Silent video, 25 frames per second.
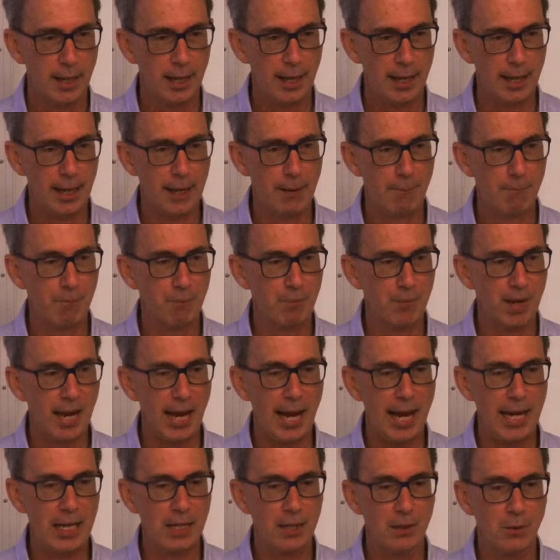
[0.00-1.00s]
Um,
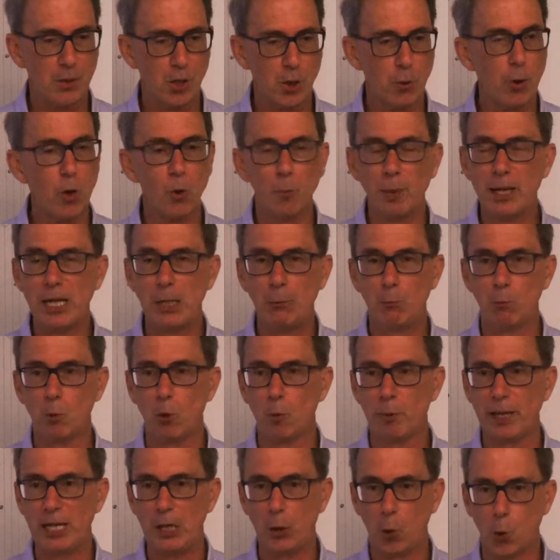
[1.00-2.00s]
and Joëlle will be,
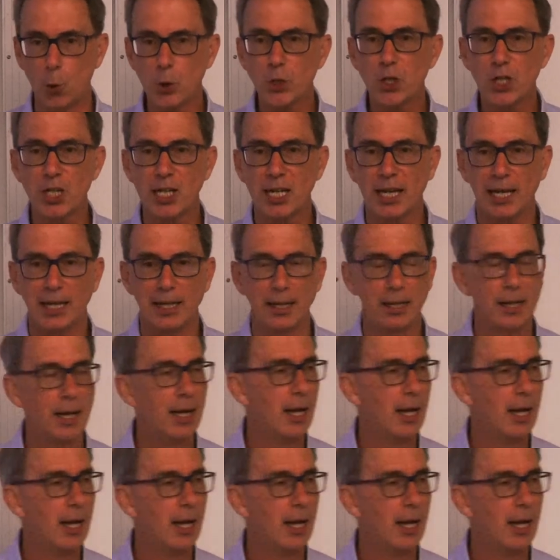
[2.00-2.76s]
will be launching it,